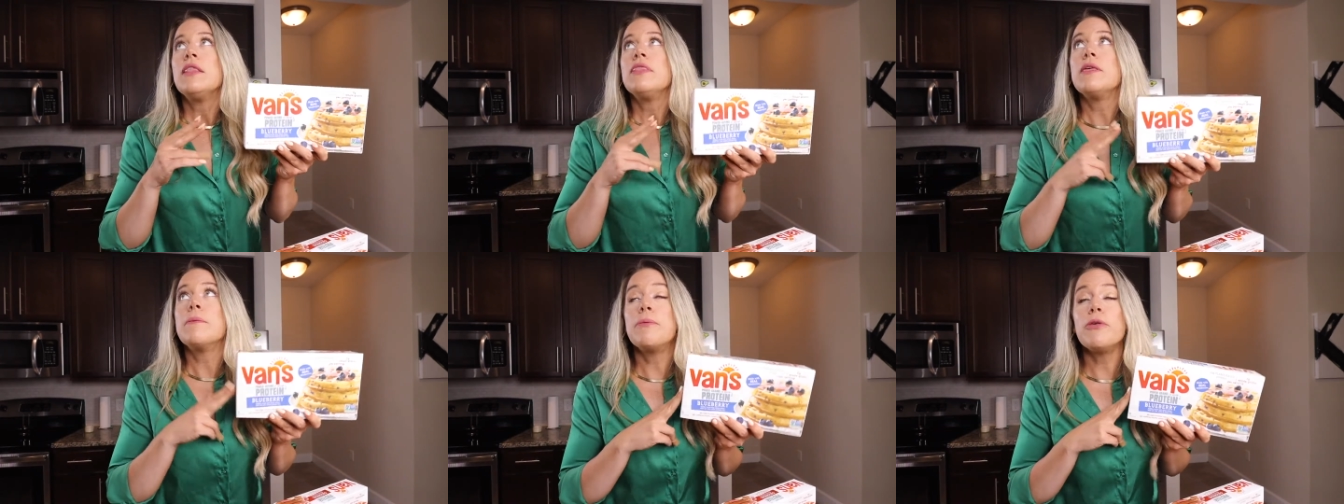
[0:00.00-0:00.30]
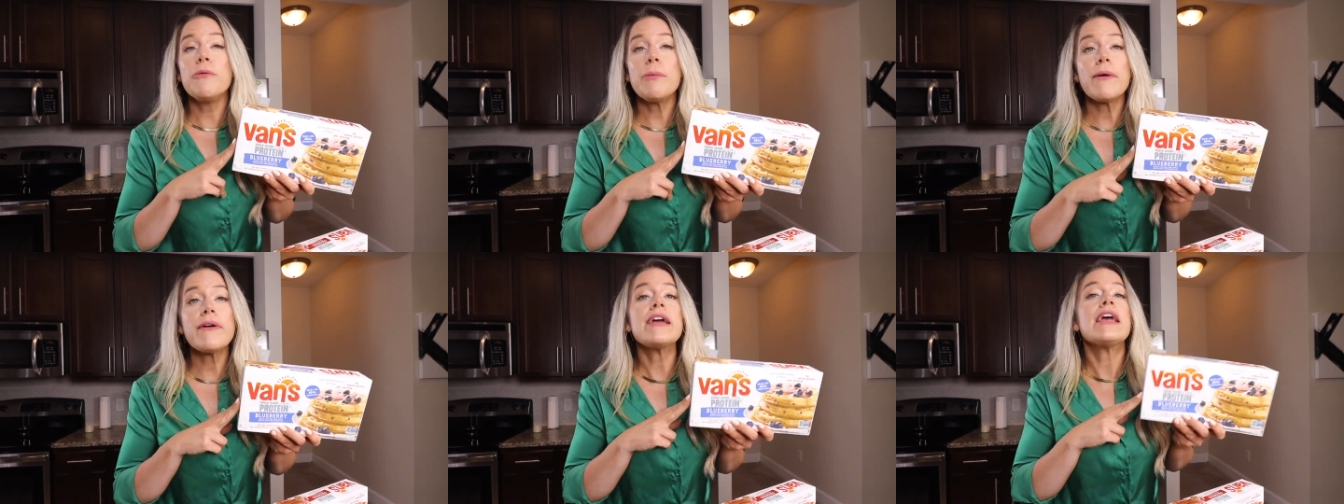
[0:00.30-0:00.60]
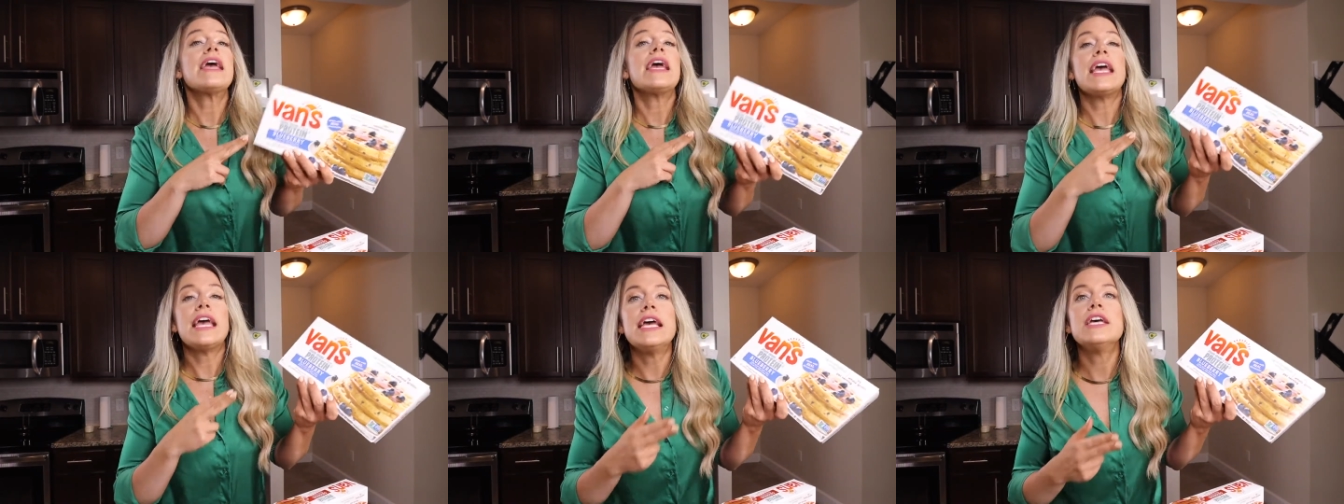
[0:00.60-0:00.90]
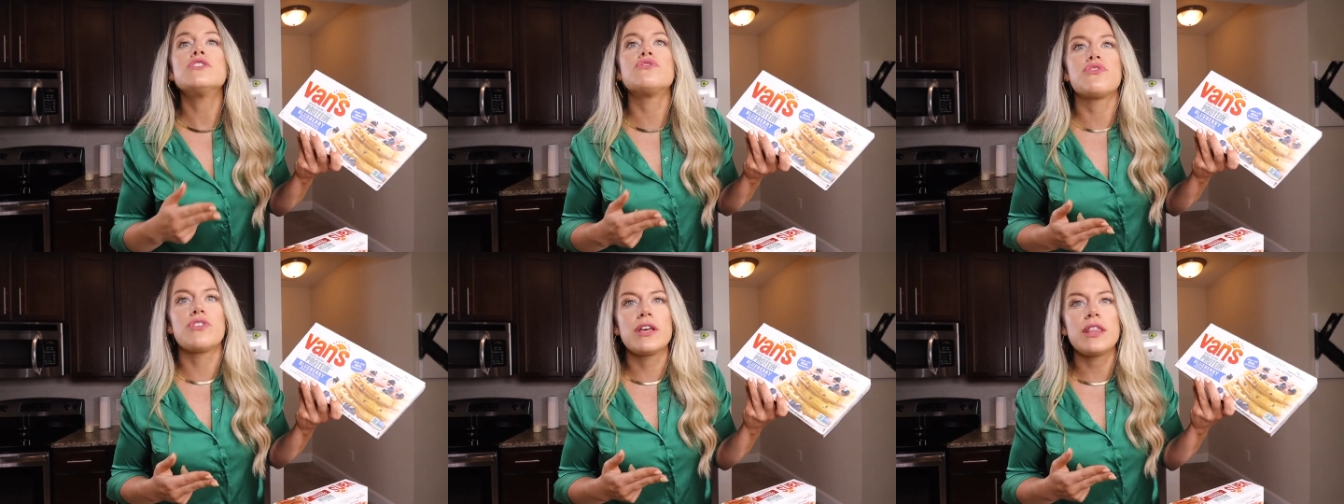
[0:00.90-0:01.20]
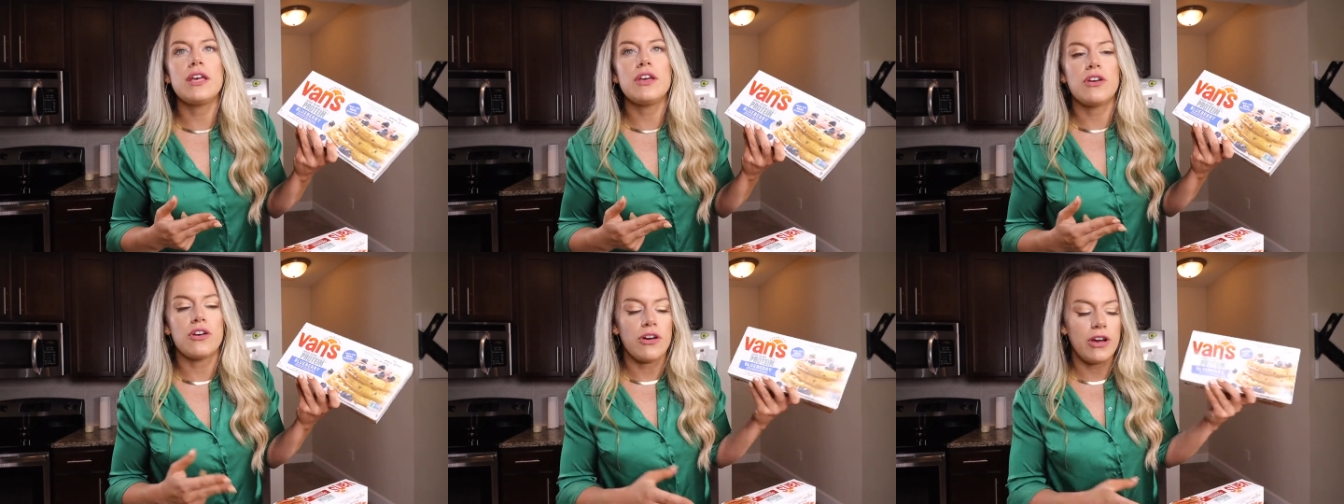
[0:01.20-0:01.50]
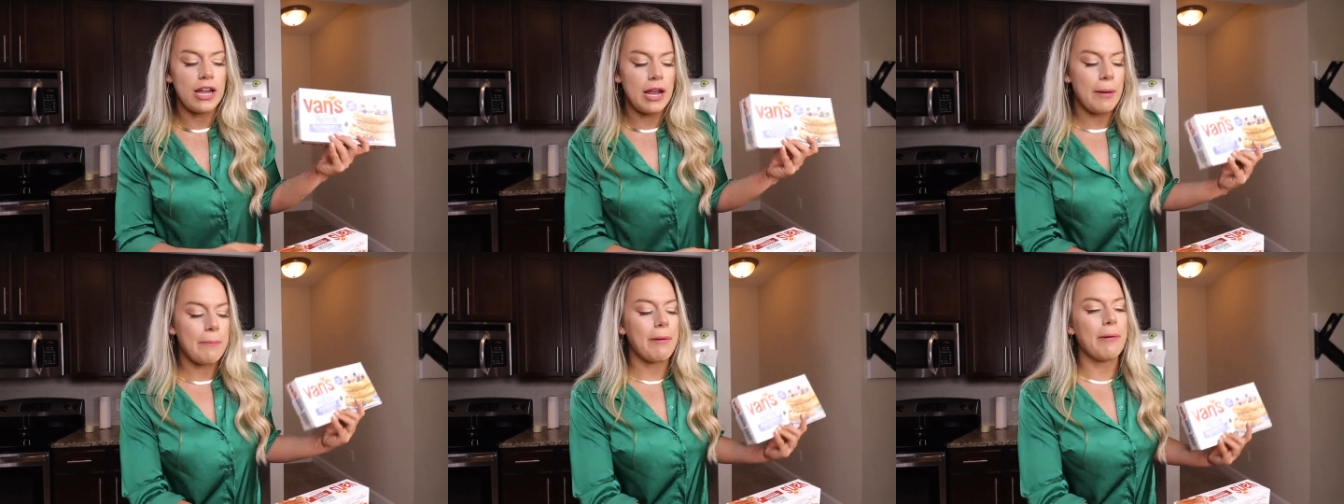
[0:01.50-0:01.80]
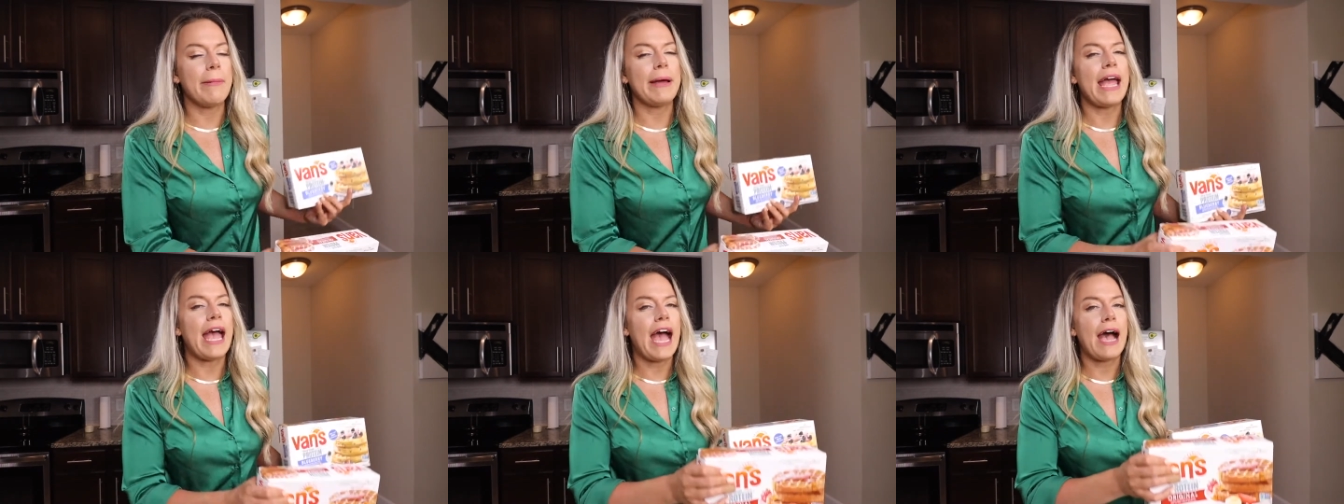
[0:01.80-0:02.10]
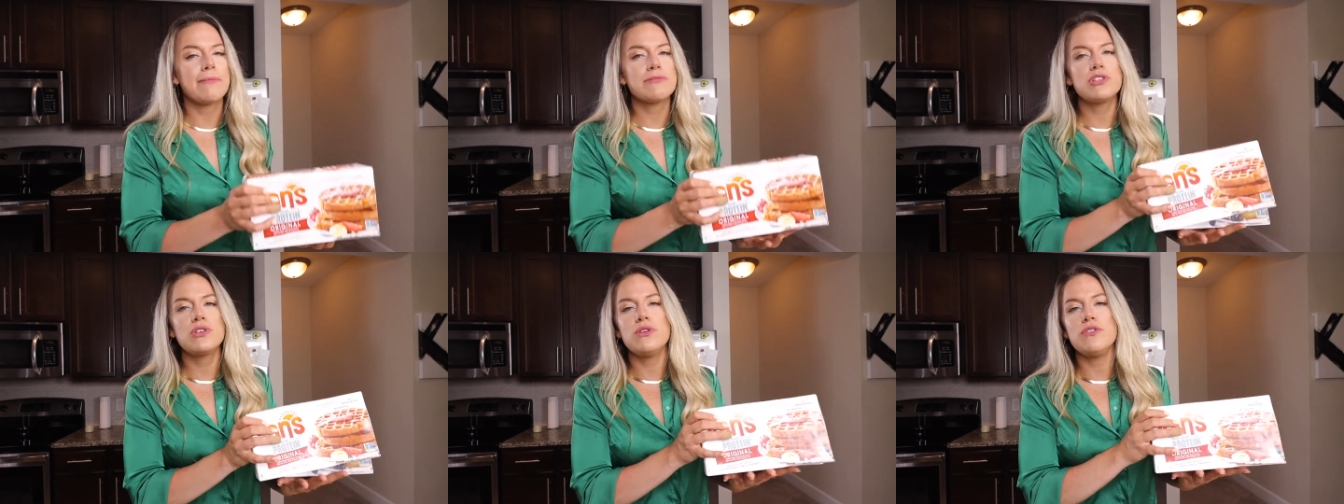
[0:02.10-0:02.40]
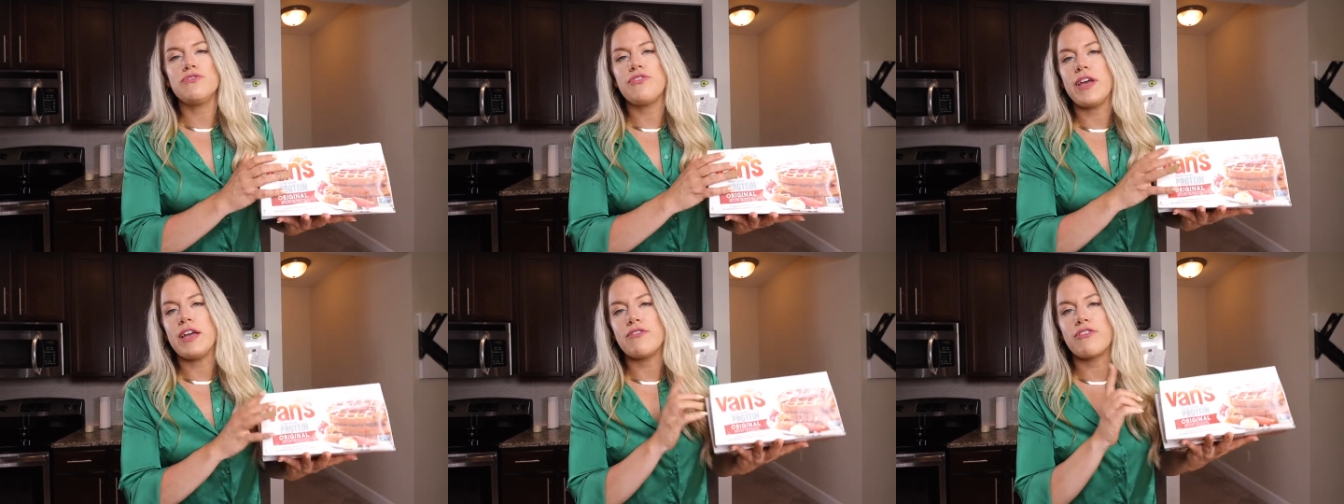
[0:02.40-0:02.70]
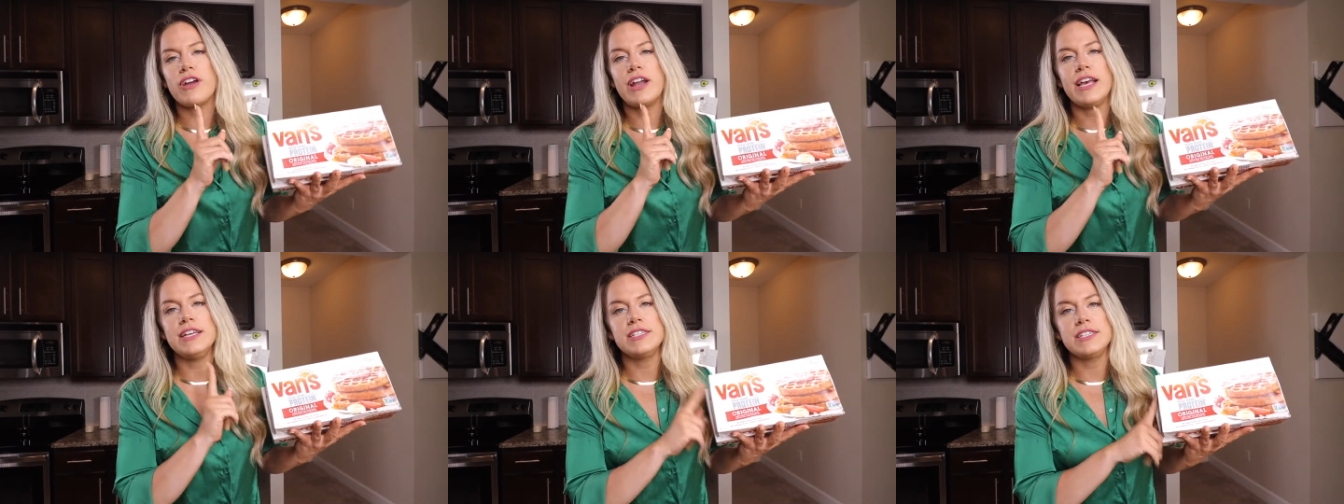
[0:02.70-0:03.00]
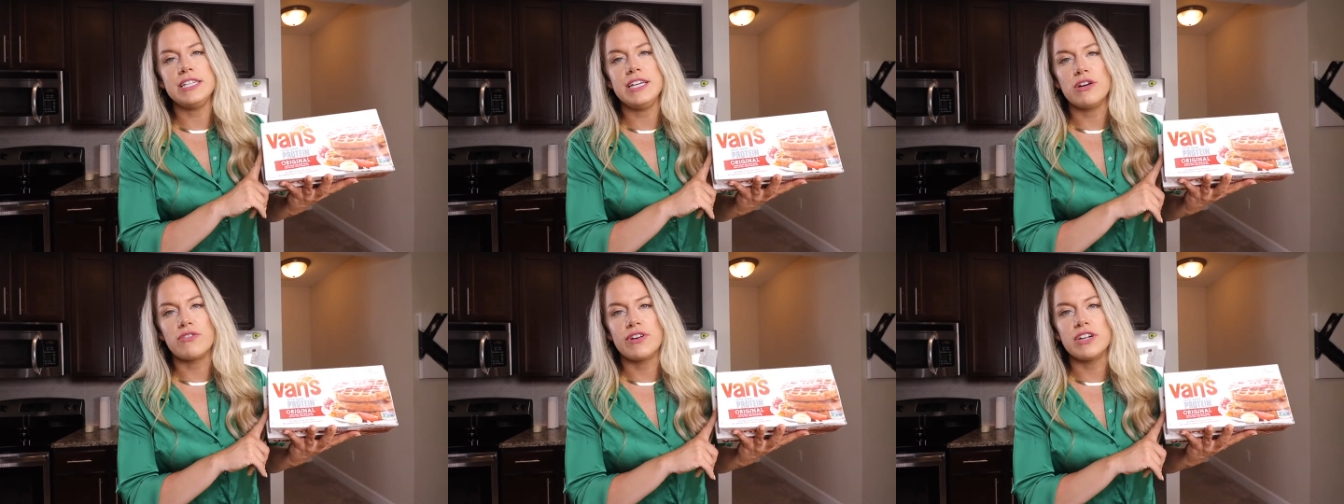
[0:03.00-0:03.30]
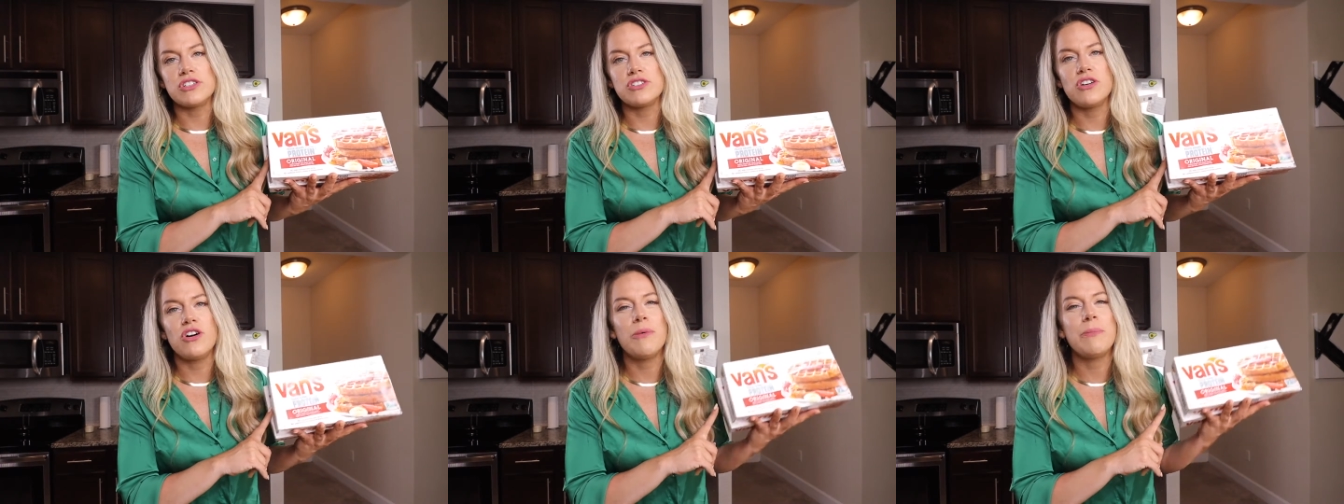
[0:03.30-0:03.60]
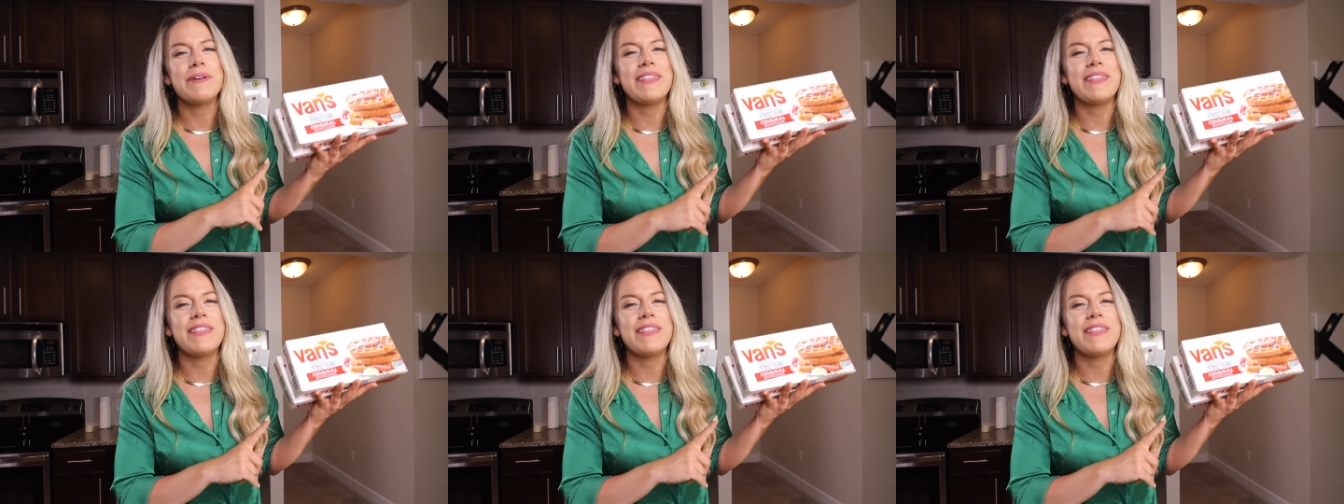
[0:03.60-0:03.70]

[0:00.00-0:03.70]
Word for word: The blueberry is really good, but my absolute favorite is the original,